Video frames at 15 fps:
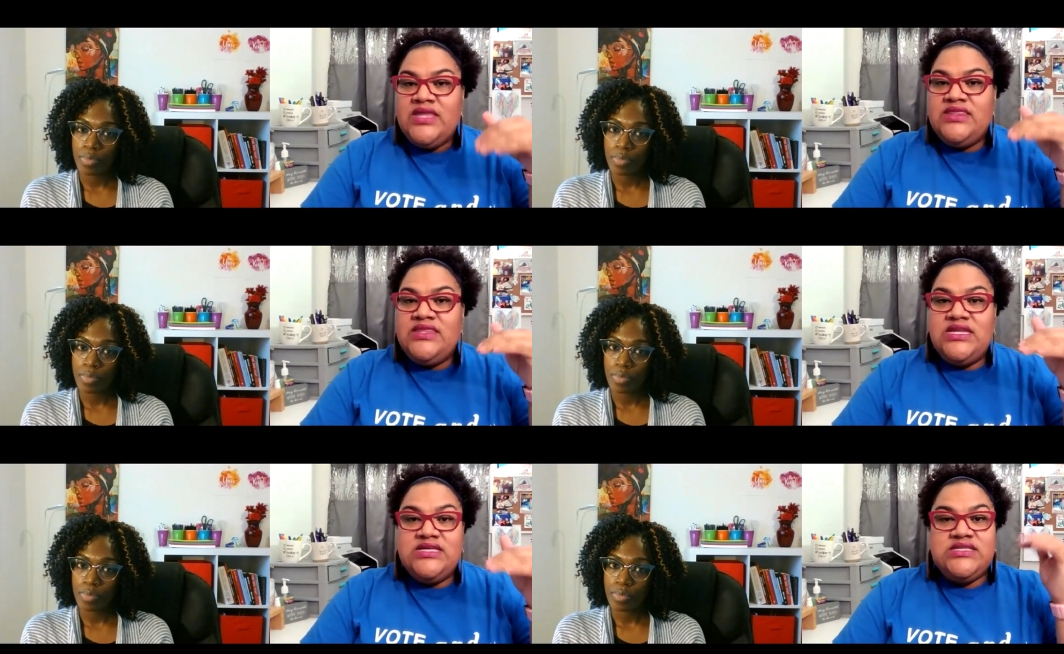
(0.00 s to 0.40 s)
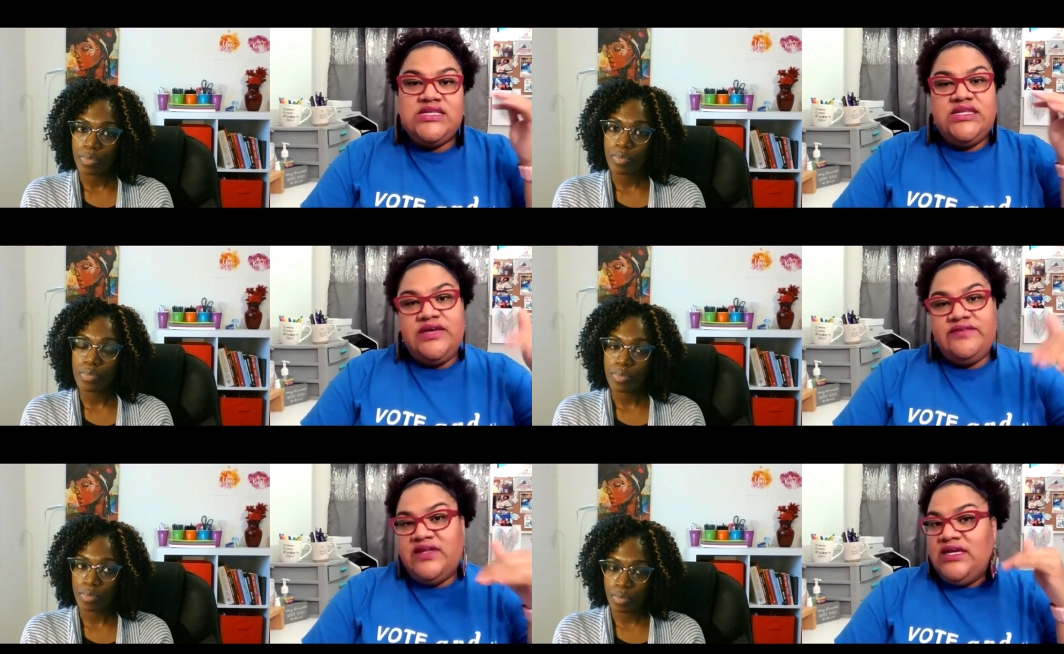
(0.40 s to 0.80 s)
Speaker 1: Then it's
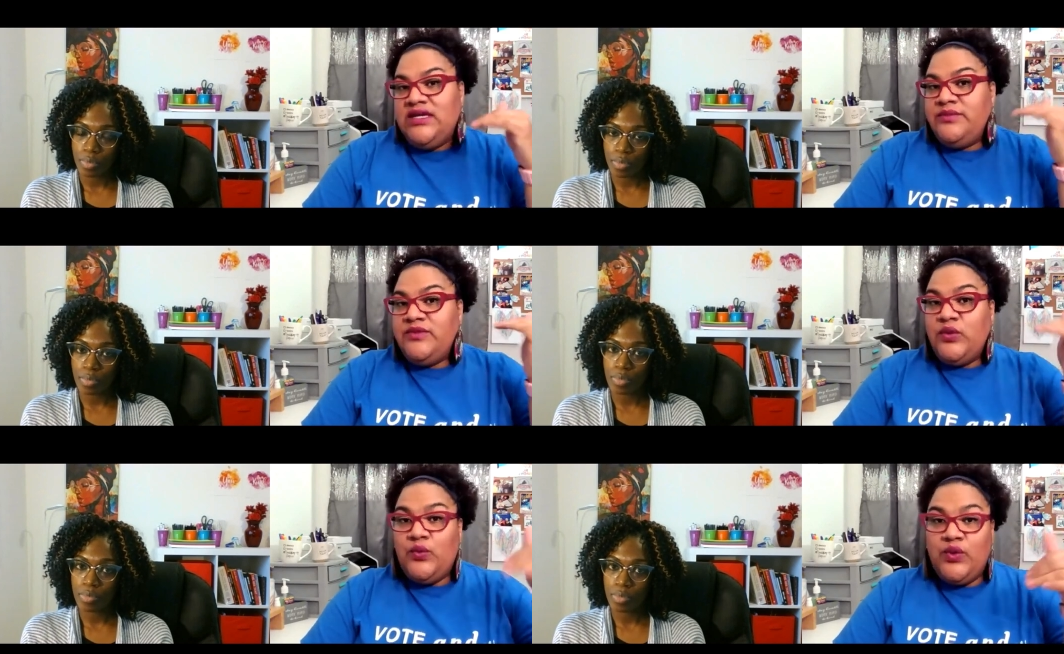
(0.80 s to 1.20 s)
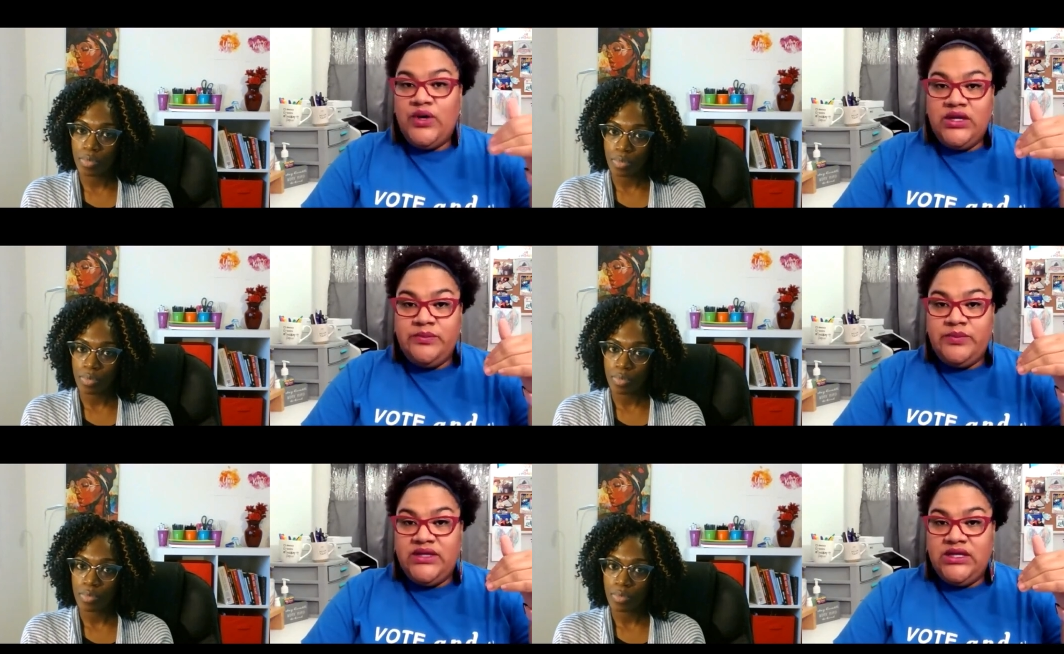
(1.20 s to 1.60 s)
11 a.m. to
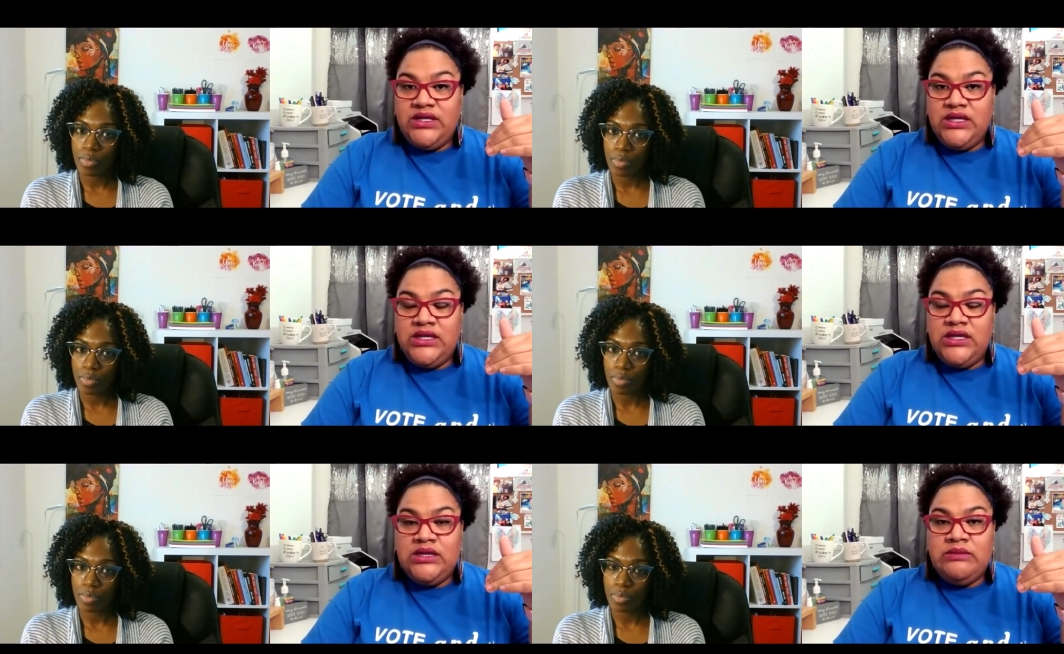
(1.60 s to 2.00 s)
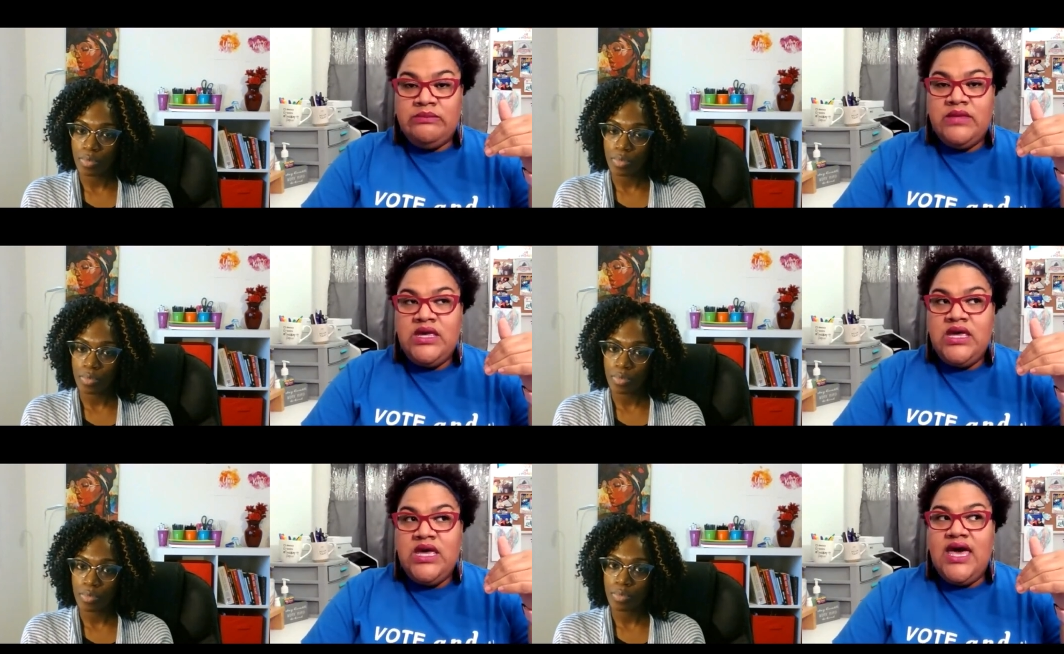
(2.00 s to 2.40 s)
1
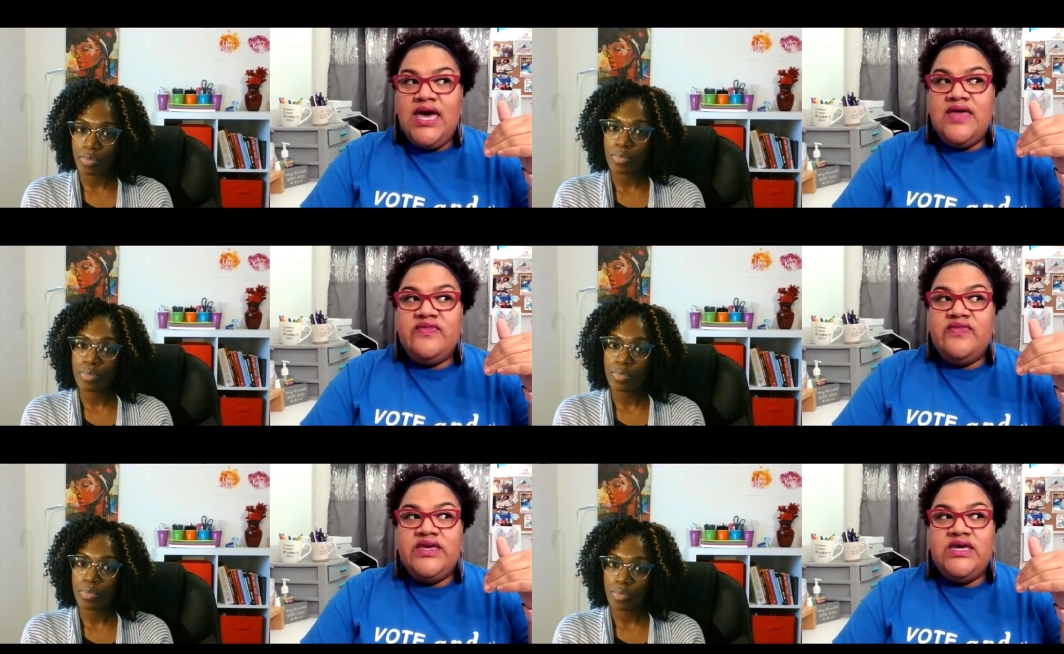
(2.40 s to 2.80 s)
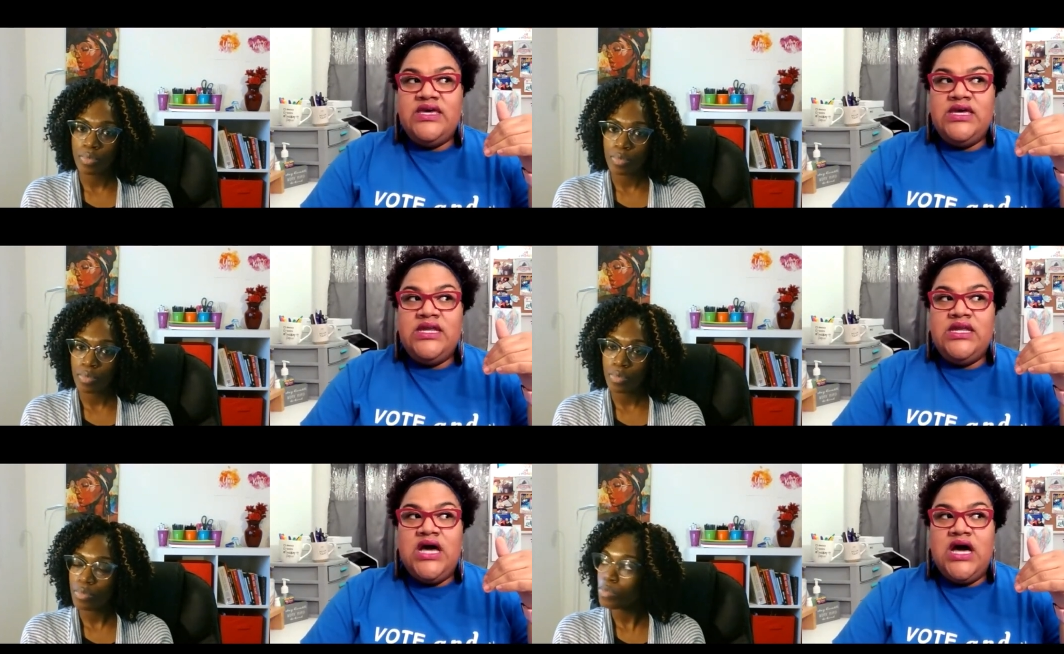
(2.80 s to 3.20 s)
p.m. And
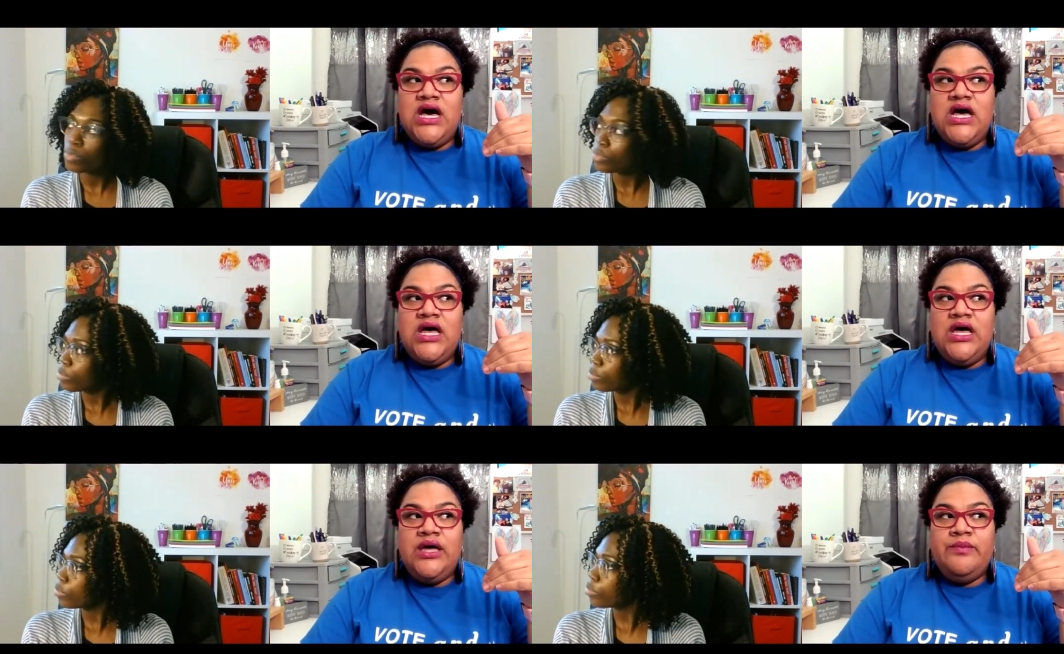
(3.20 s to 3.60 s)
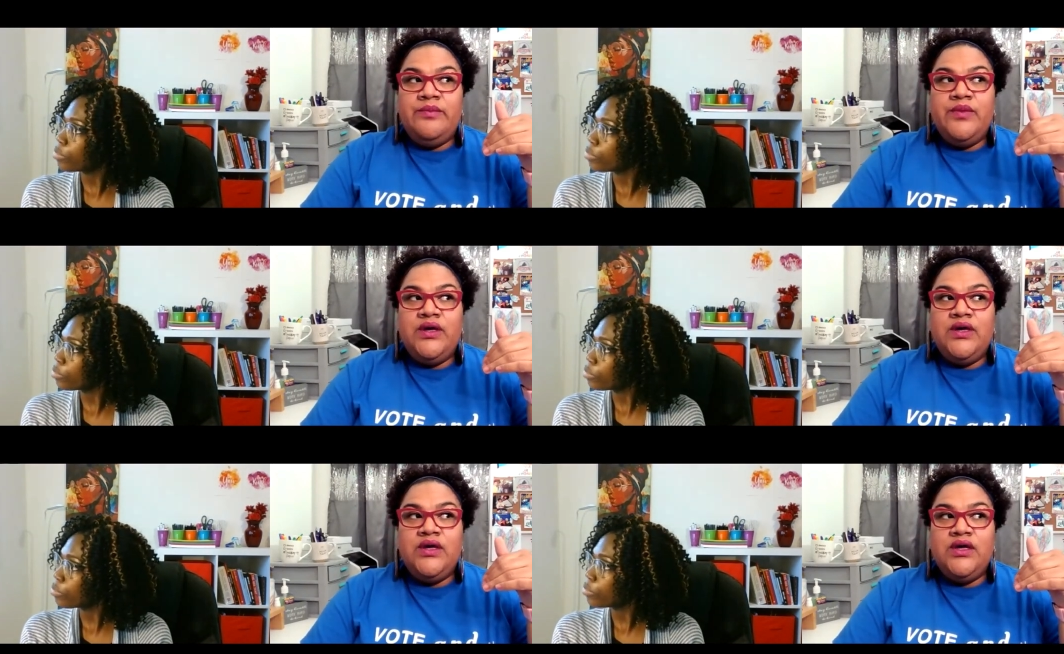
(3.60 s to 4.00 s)
then
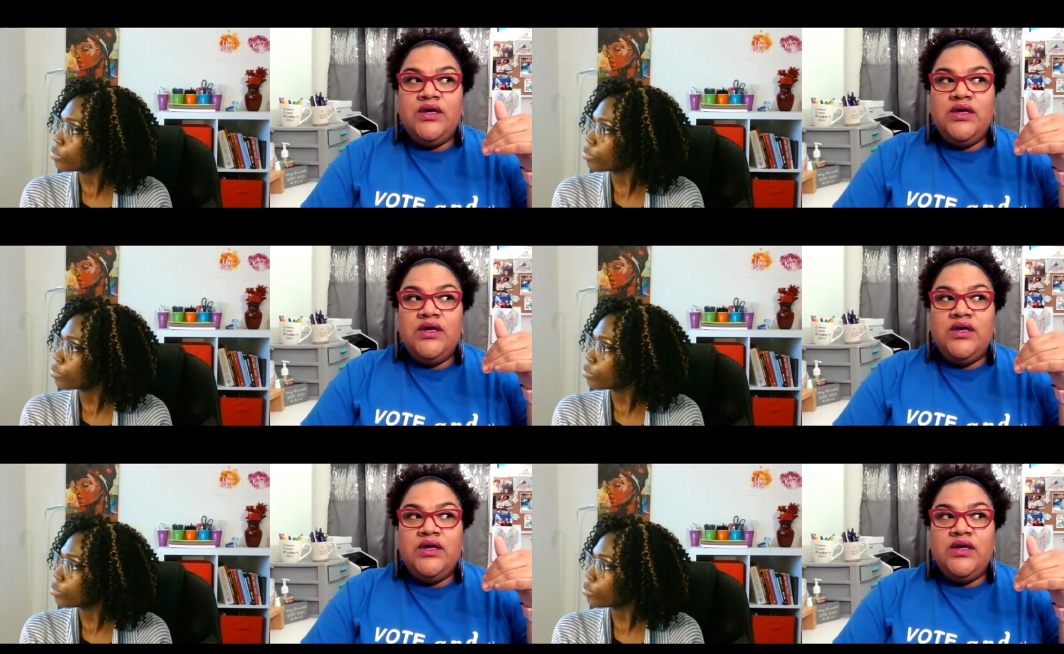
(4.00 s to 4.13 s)
um,